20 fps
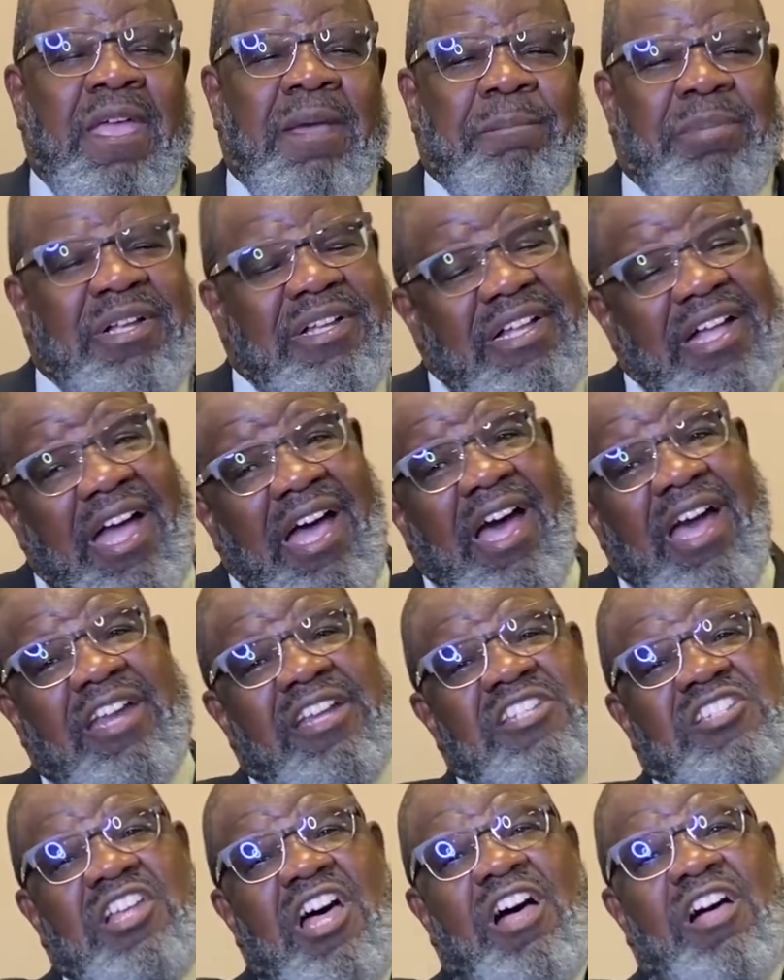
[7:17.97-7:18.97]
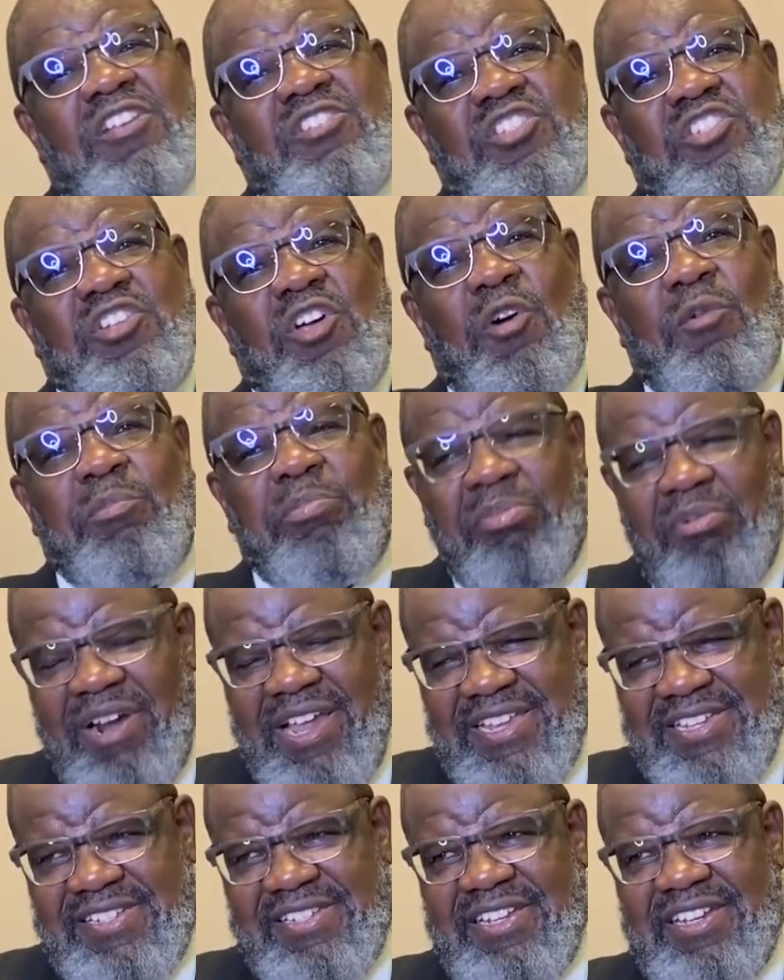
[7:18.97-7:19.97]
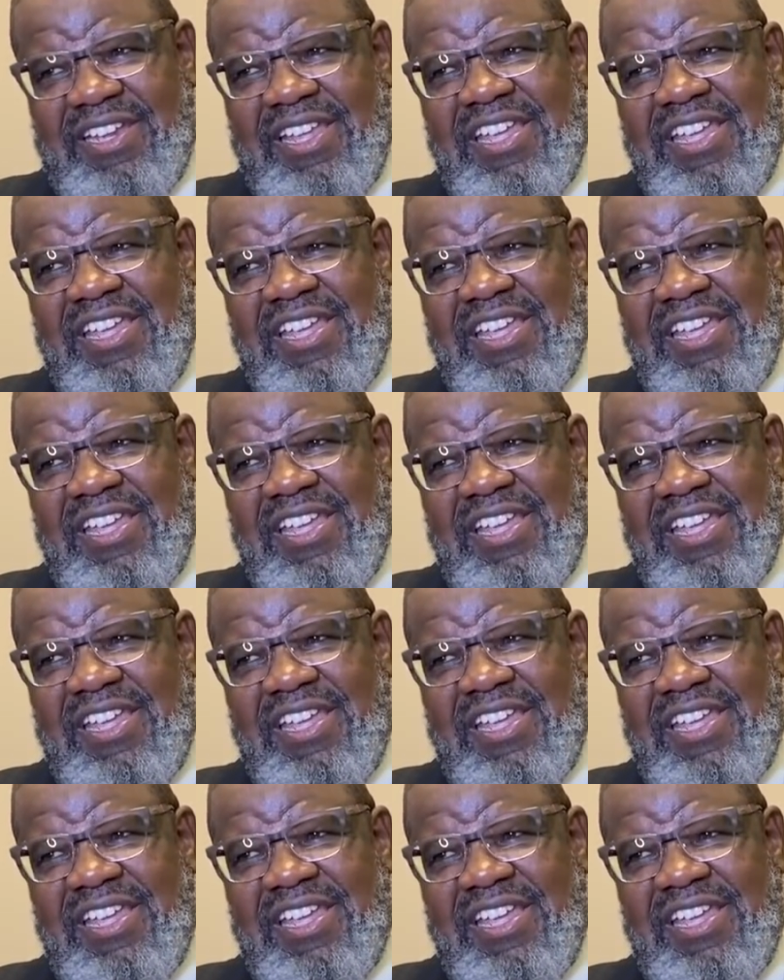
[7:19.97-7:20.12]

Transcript: but God is also present.